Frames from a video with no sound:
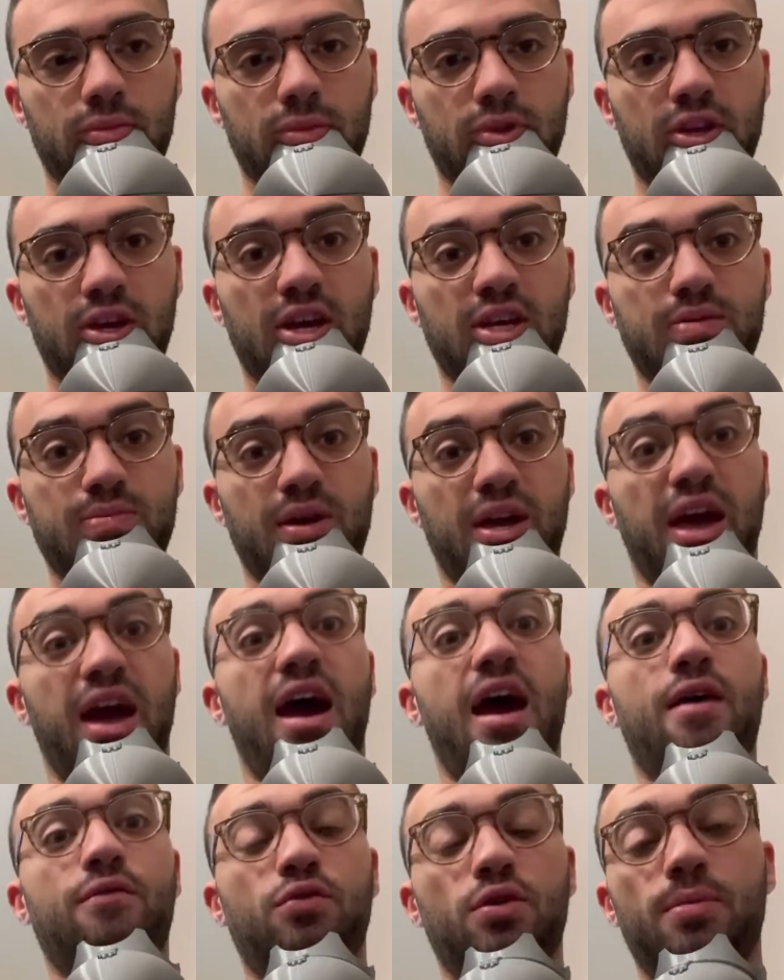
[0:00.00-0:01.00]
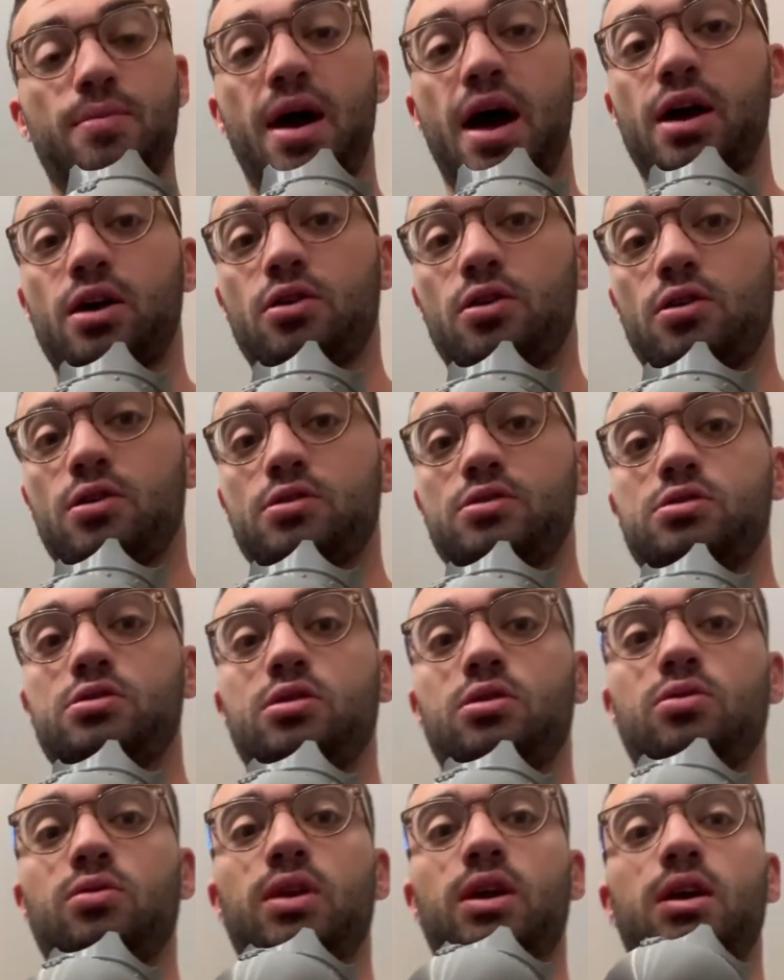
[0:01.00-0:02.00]
He has McCaffrey back
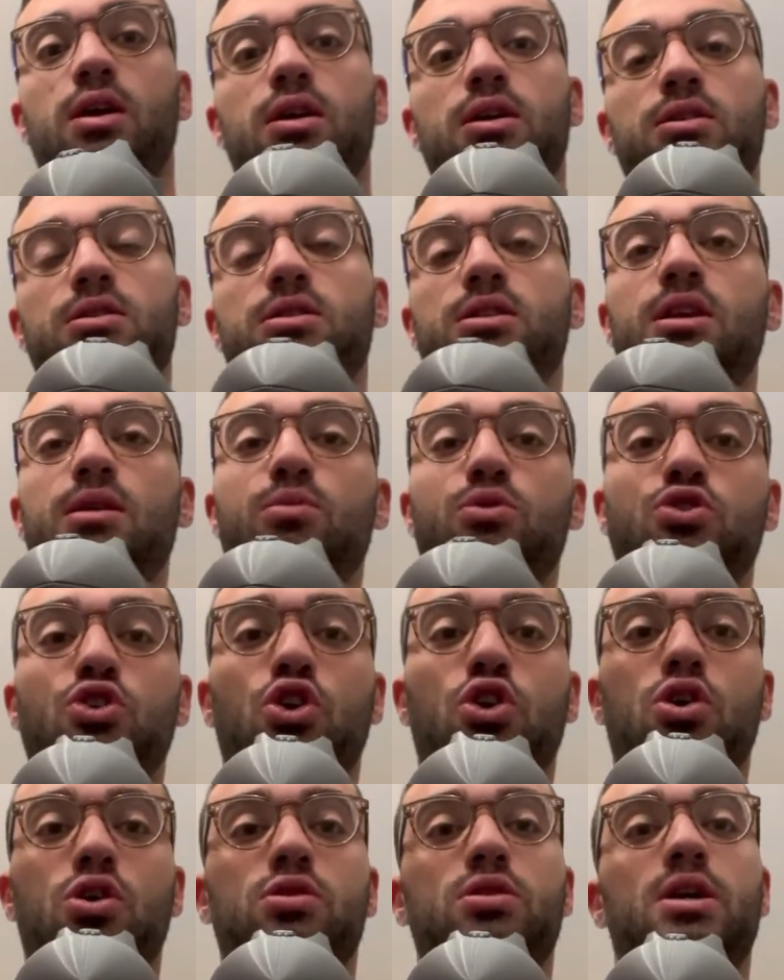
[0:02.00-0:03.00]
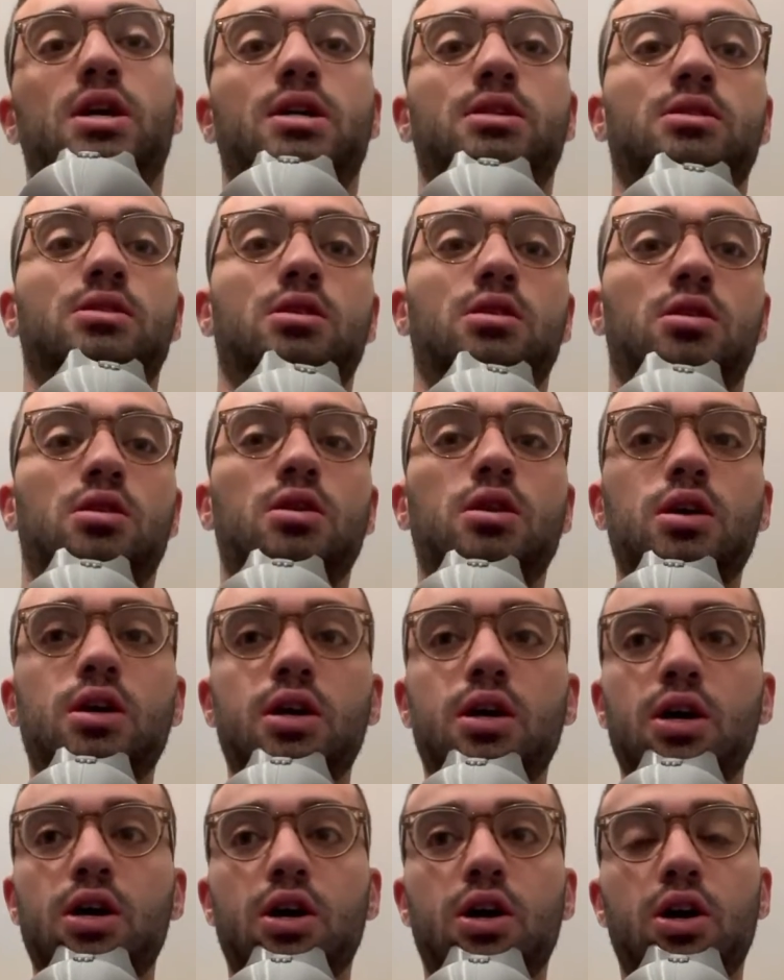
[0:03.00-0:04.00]
also. Yeah, his team was hurt last year.
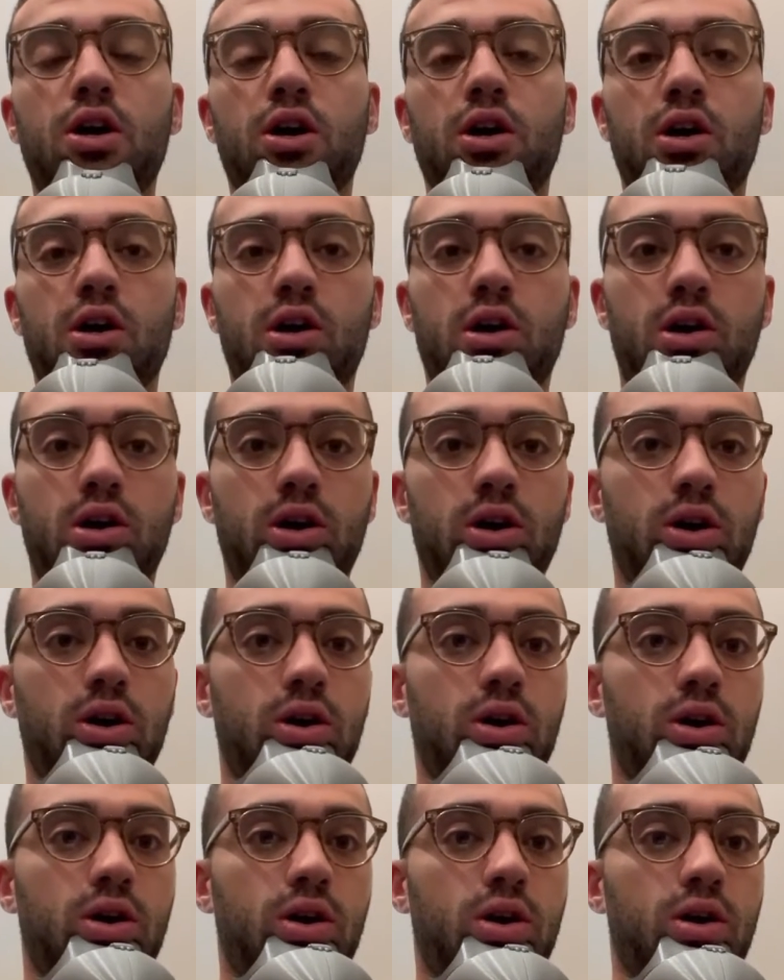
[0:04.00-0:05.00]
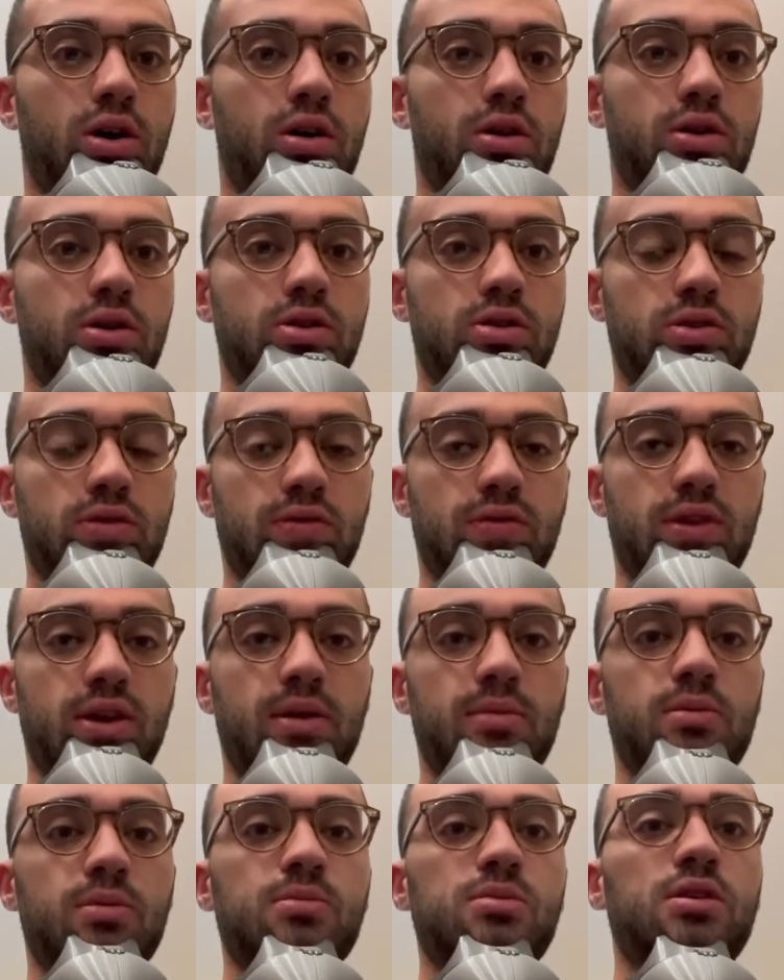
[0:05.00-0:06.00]
Hurt. Should have
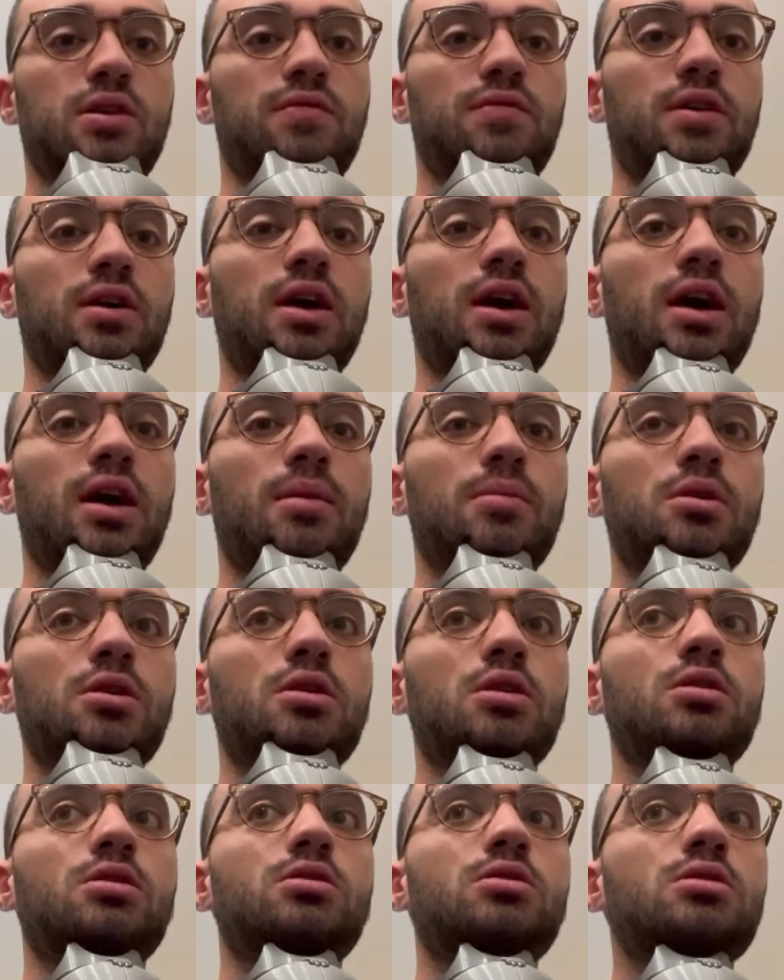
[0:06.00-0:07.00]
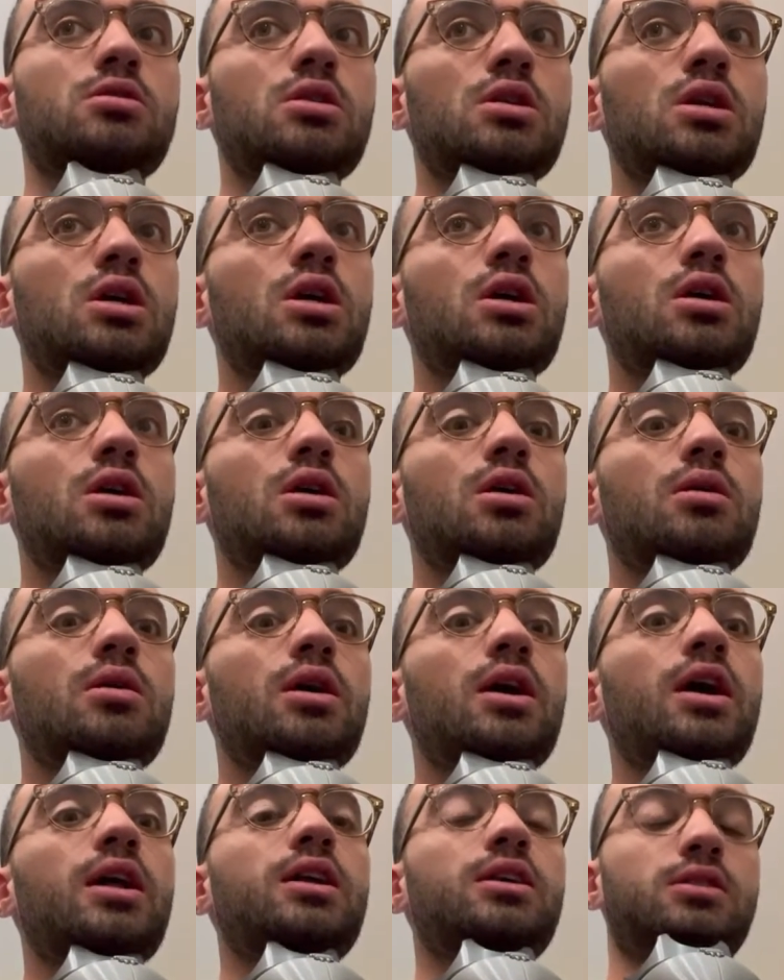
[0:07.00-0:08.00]
named himself the ambulance.
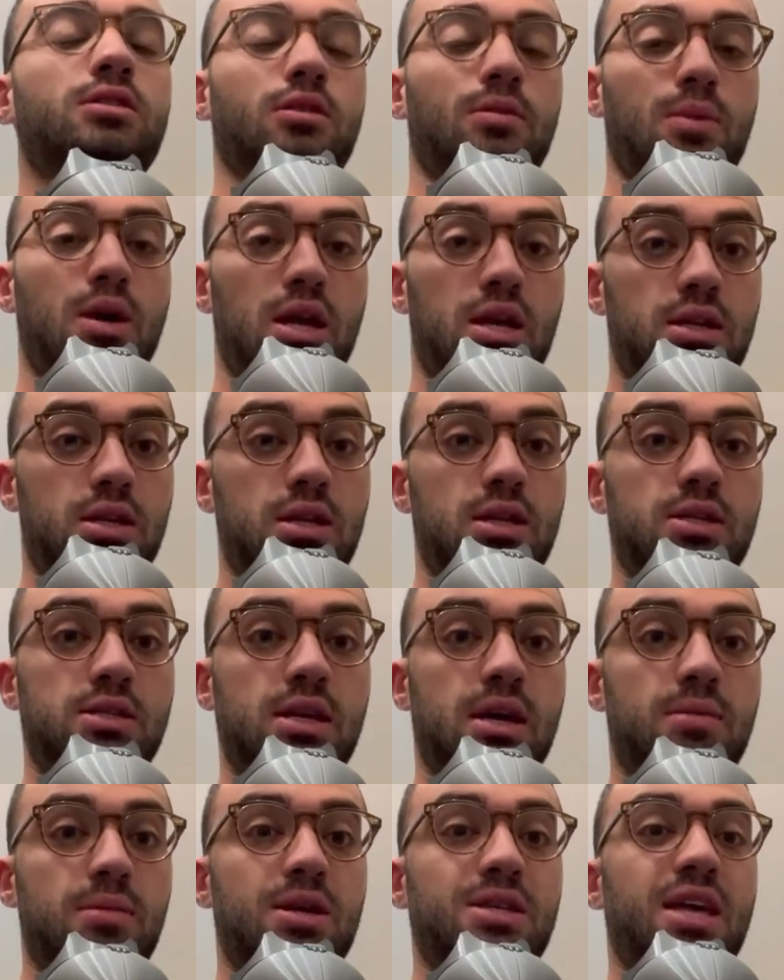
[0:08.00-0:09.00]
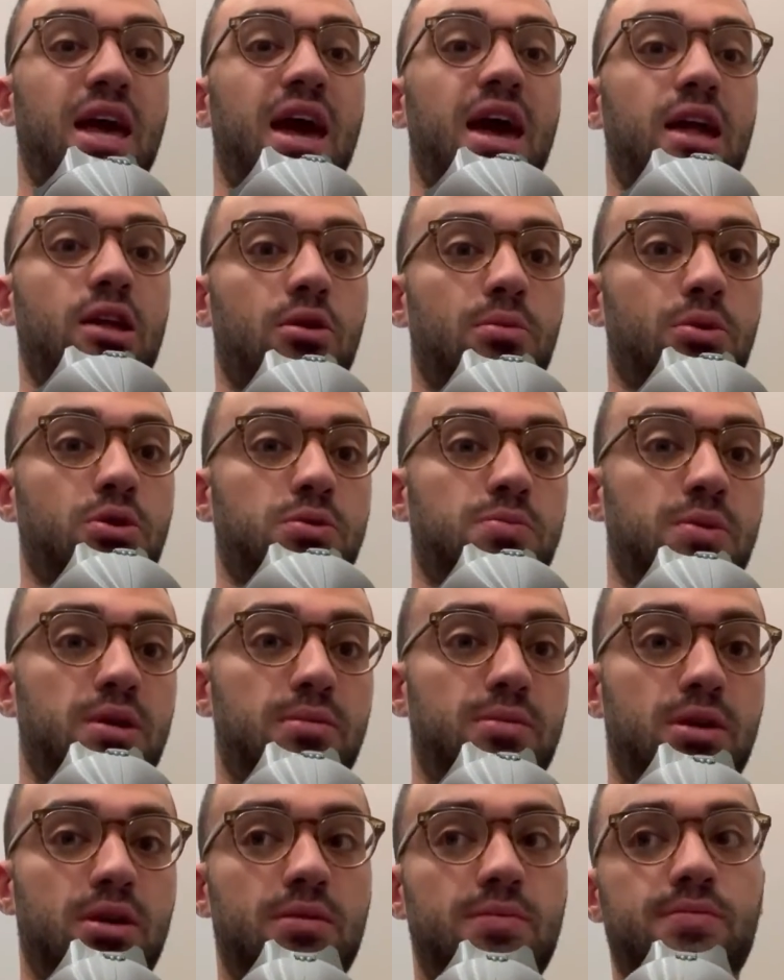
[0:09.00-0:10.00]
And he still made it to the semis and almost beat
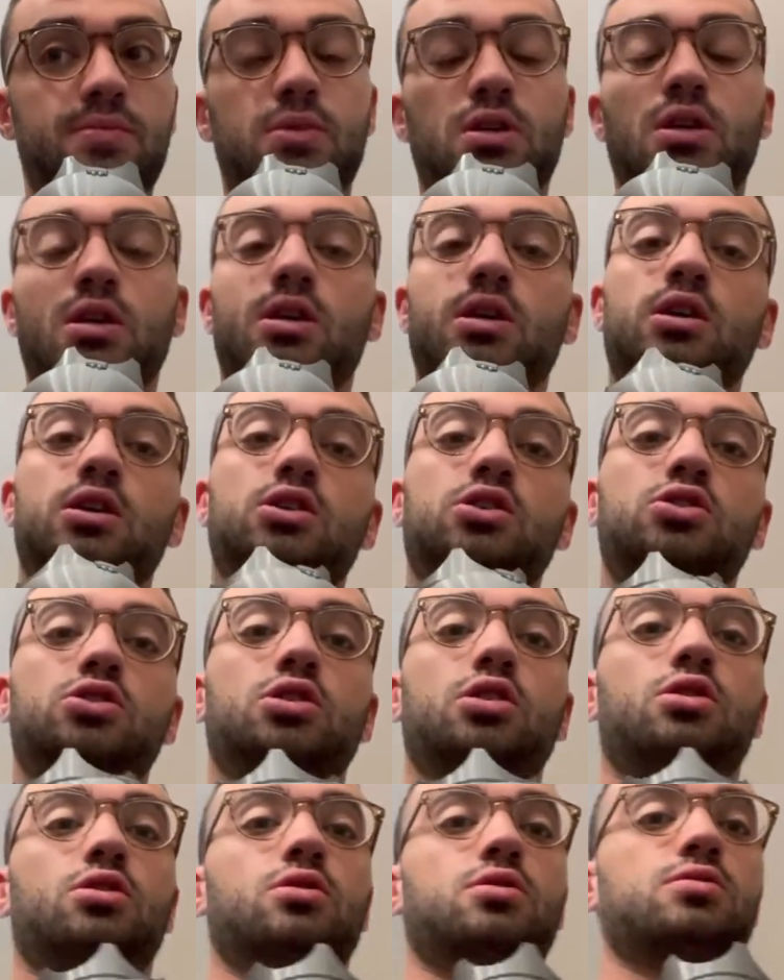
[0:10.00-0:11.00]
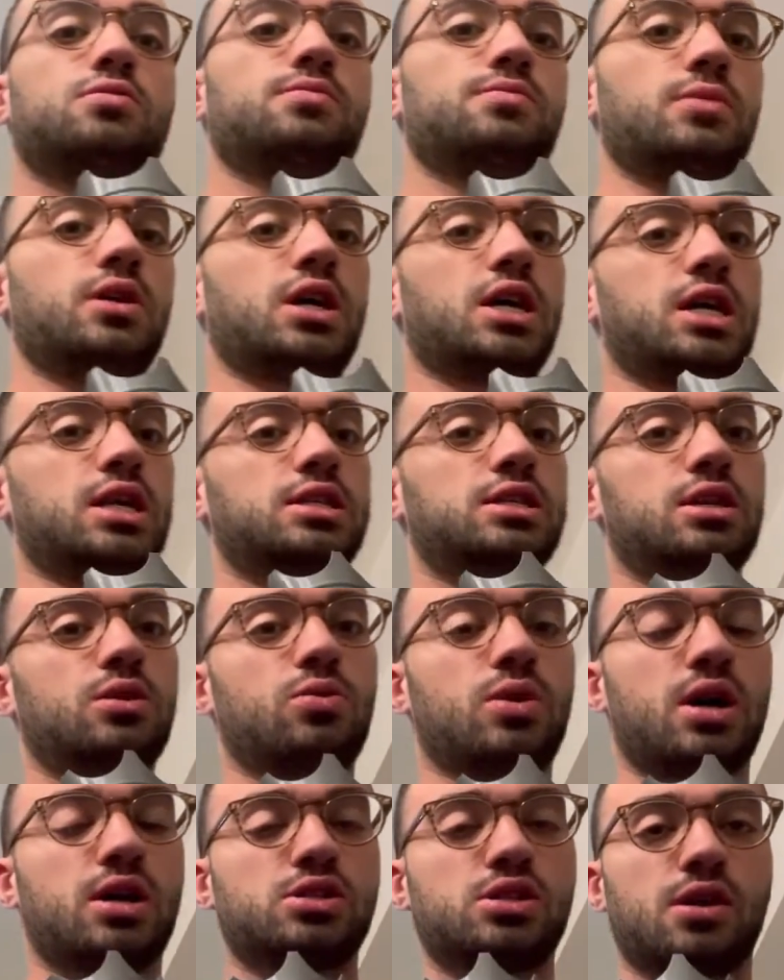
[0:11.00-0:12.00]
me. So, honestly,
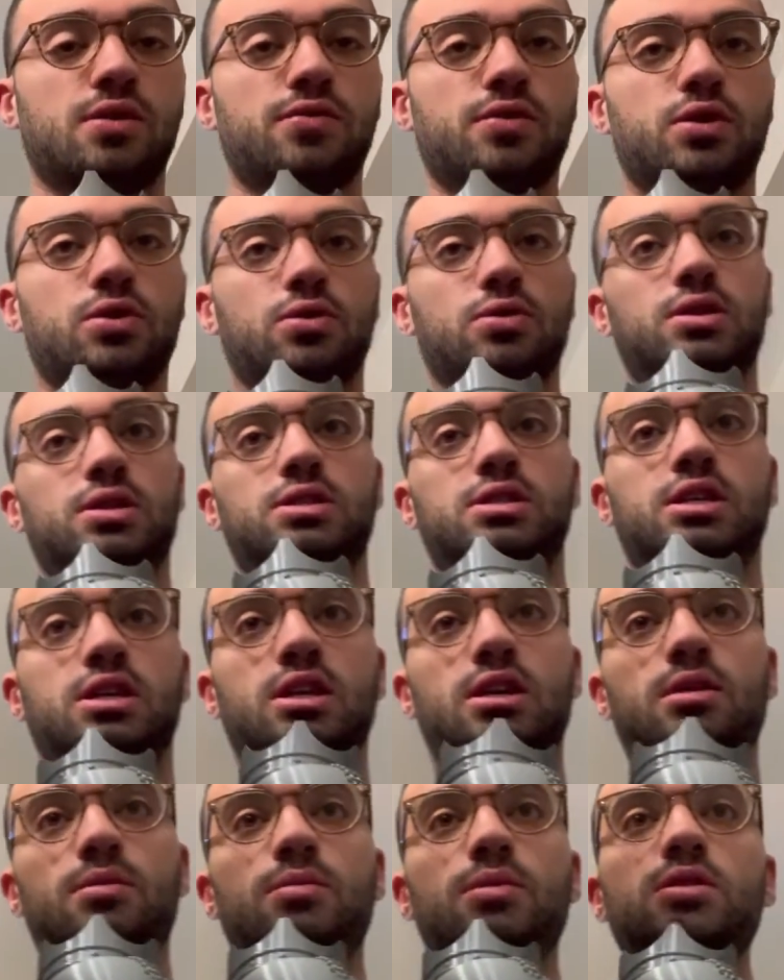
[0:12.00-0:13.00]
watch out for Goldie's team.